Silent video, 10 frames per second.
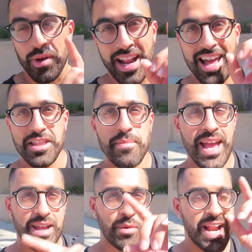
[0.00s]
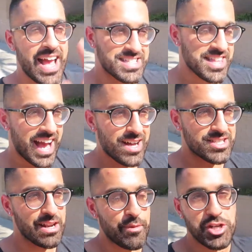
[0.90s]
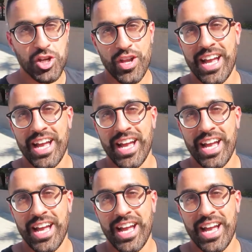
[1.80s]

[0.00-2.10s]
We're gonna head to the bank, we're gonna head to the house, and I'm gonna show you